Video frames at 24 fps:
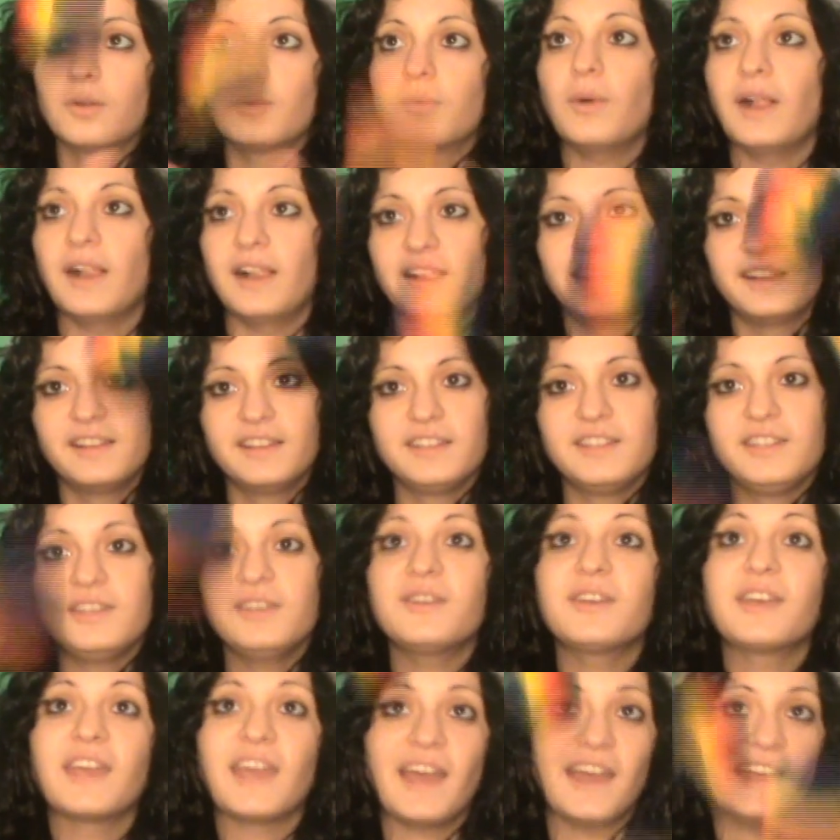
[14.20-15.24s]
Well,
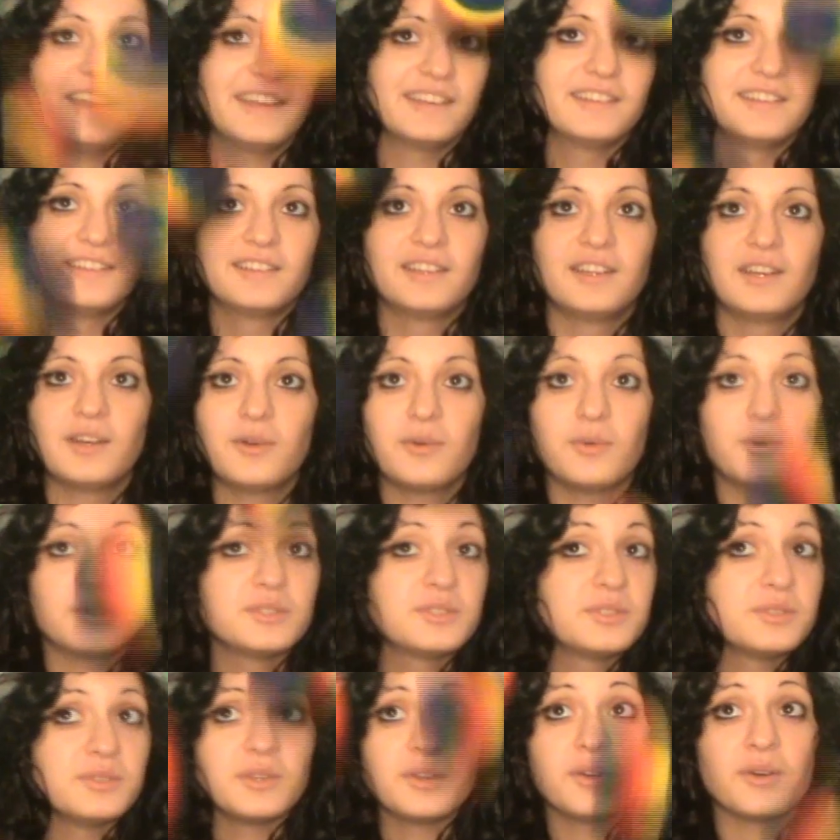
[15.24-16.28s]
you can. Want
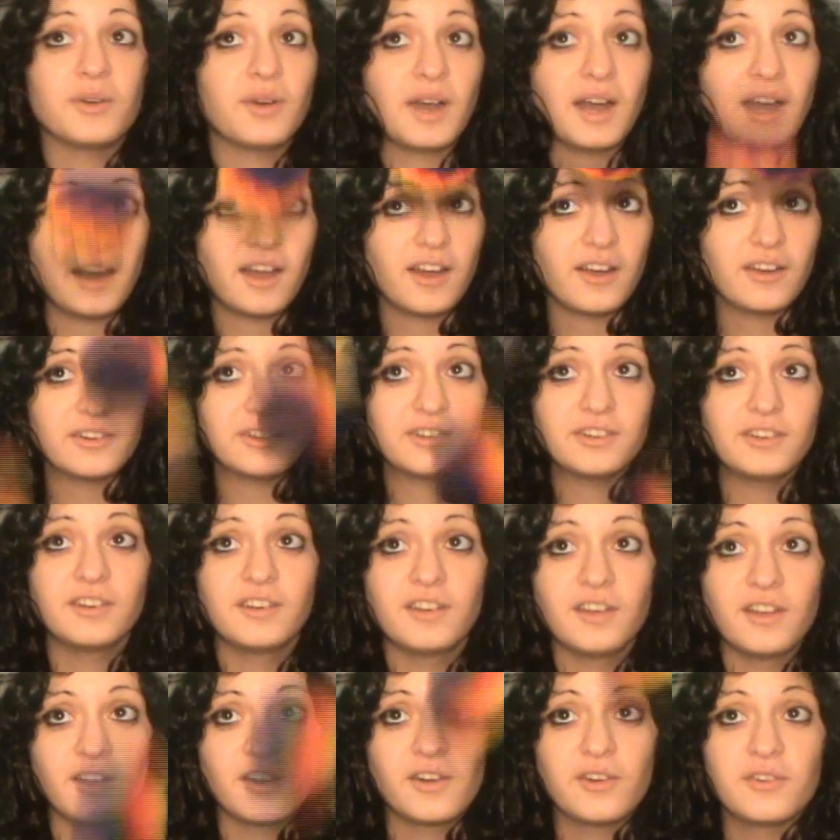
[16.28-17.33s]
to know how?
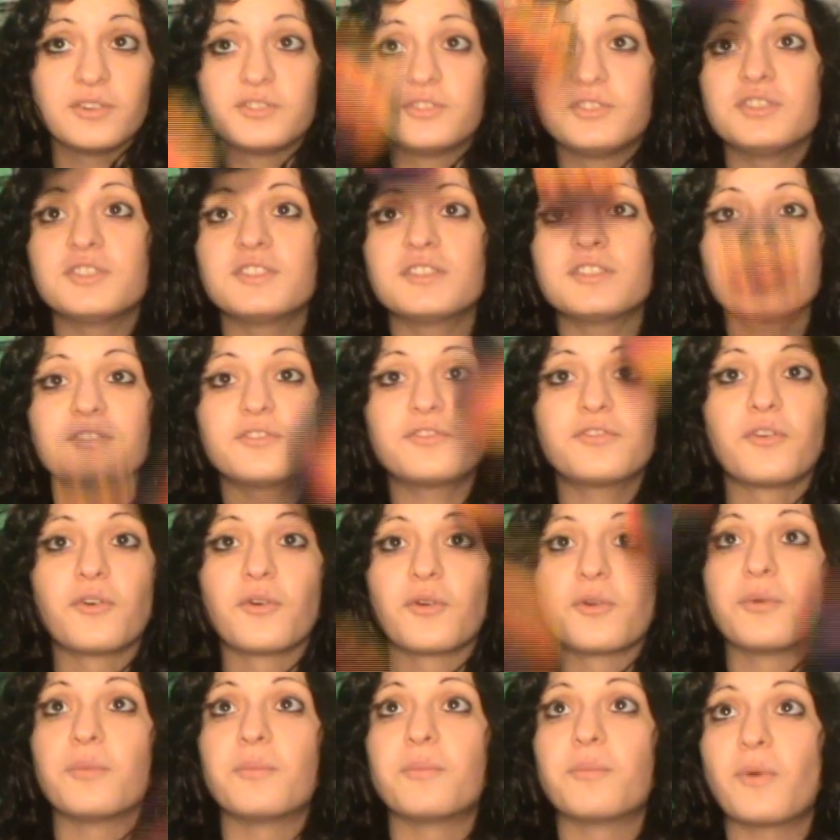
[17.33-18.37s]
Register
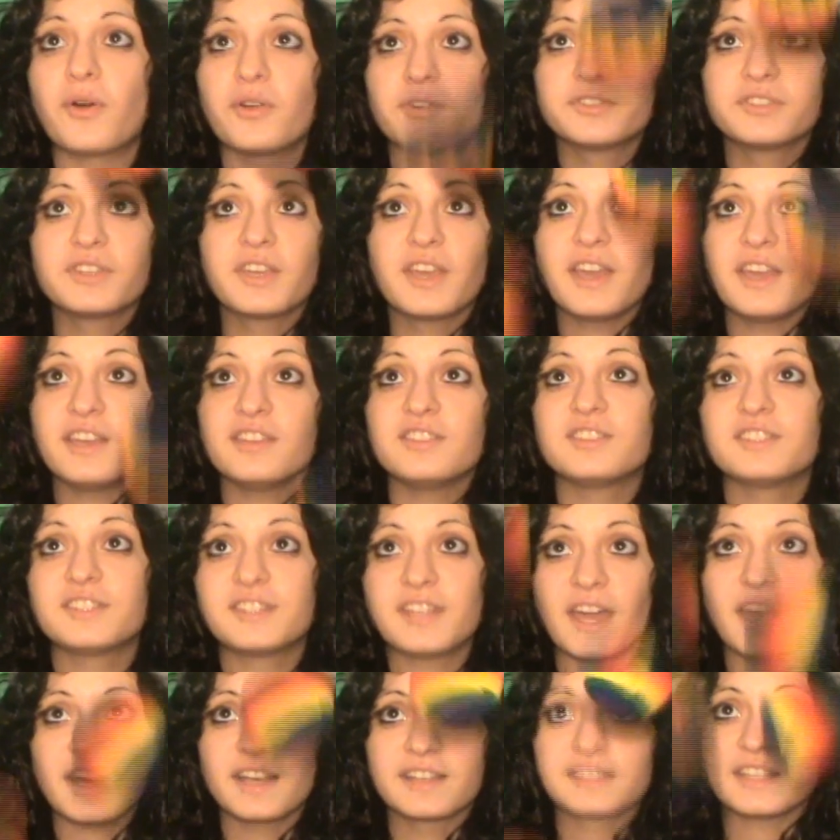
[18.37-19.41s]
for Mortgage
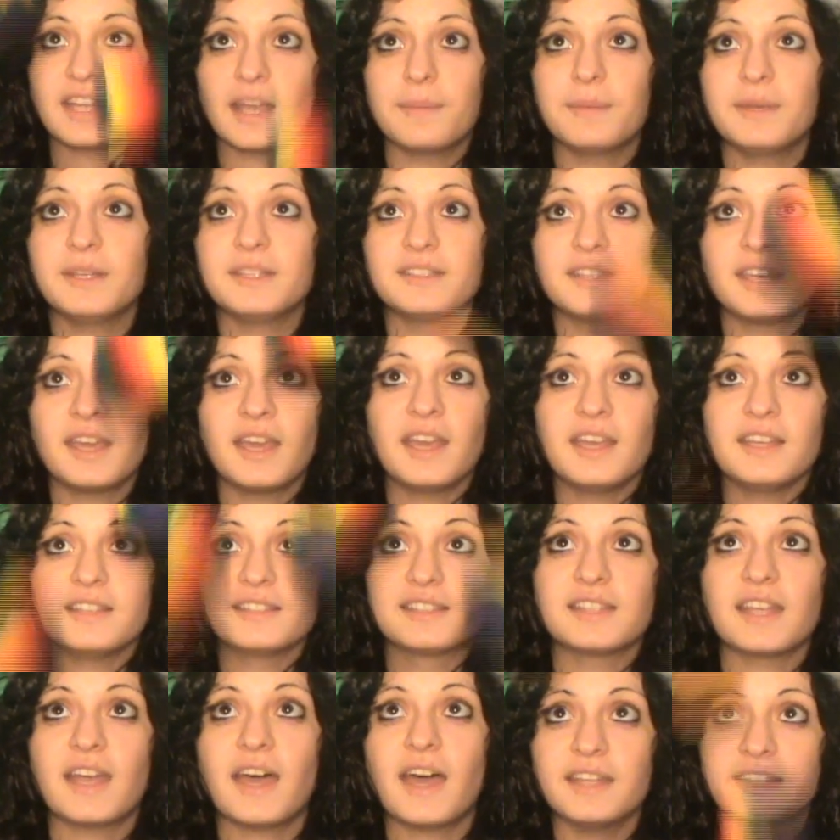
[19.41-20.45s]
Tech Summit
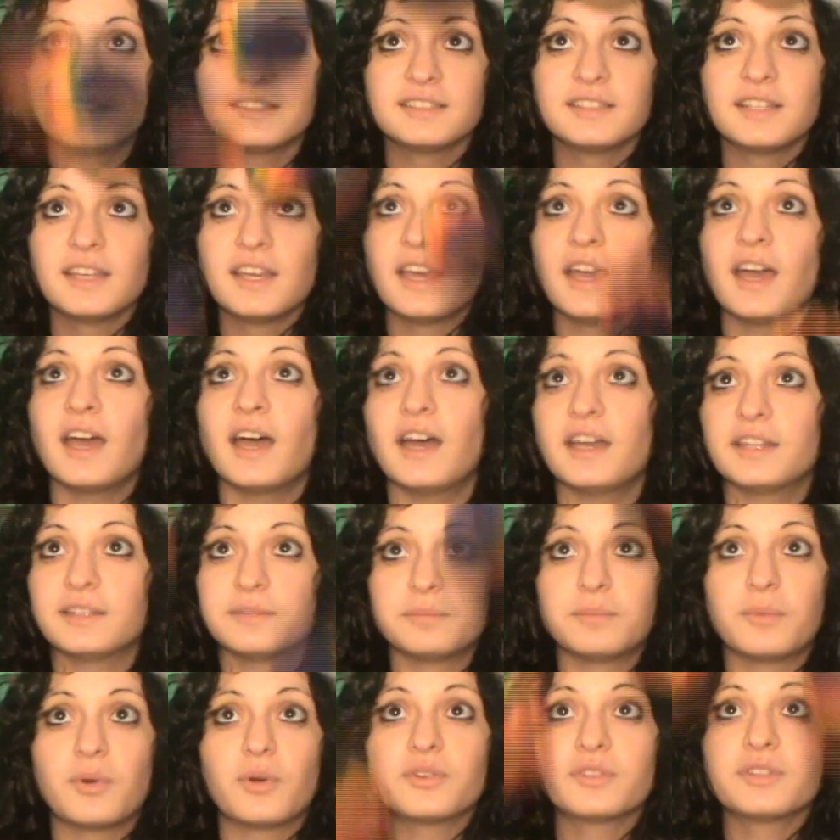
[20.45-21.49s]
AZ at
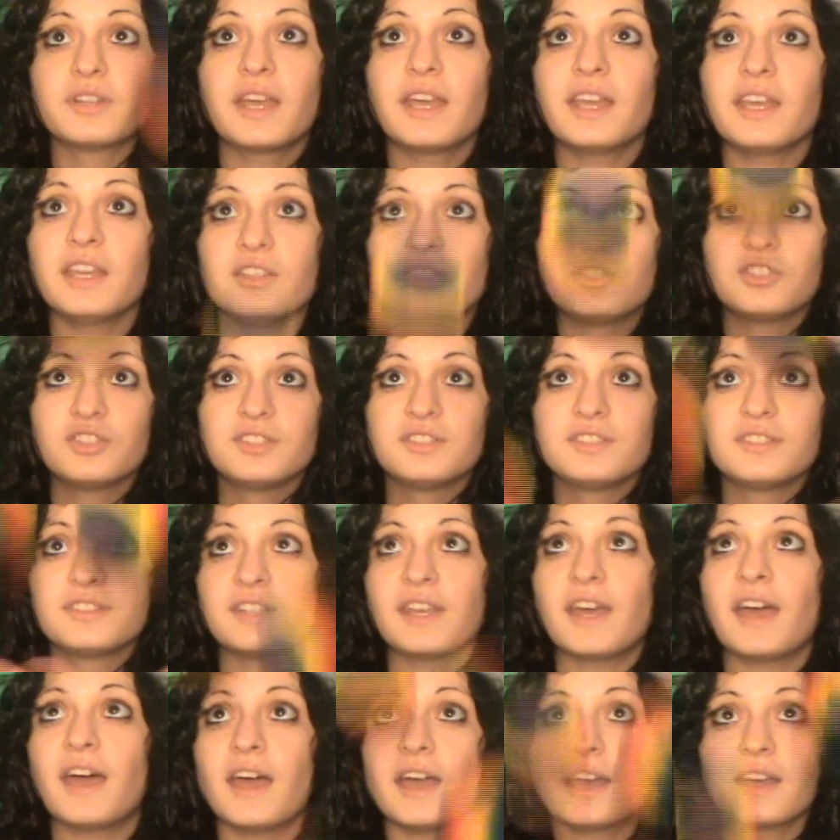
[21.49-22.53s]

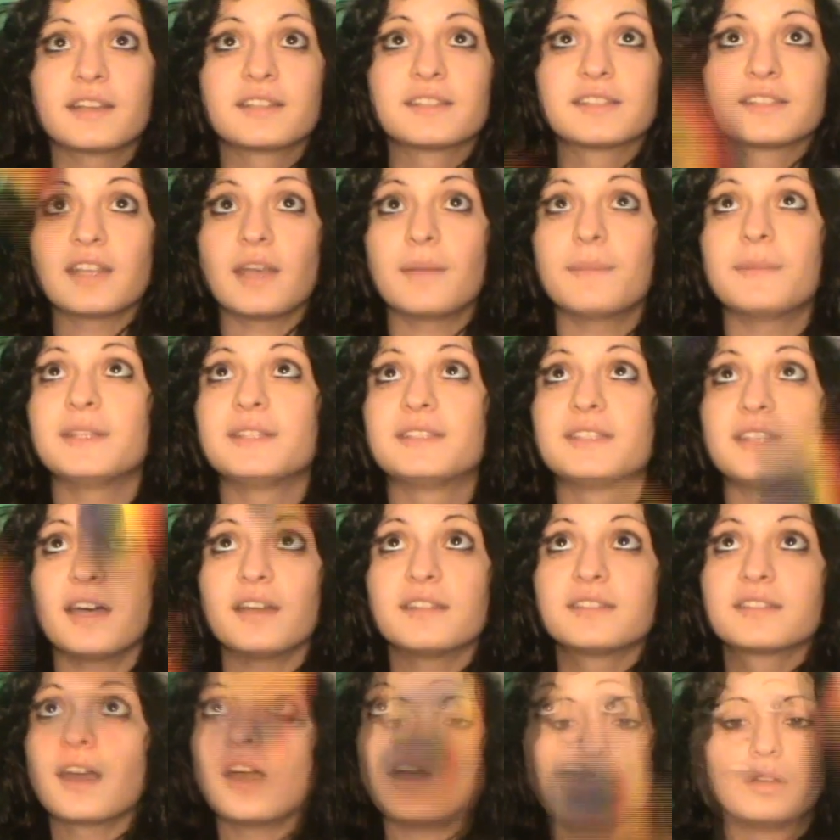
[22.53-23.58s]

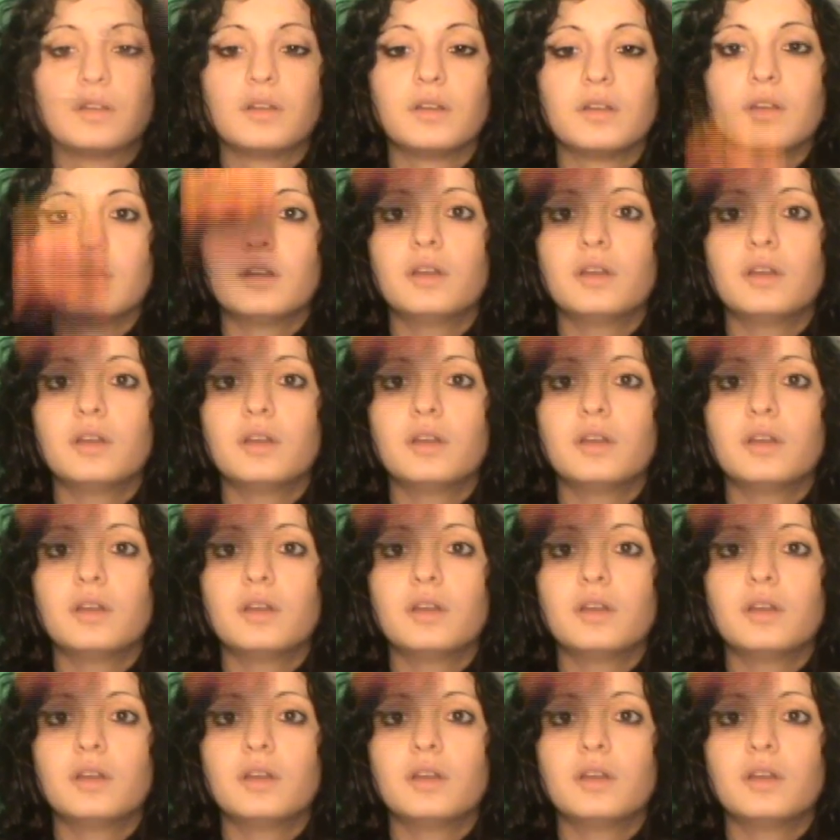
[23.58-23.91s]
mortgagetechsummit.com.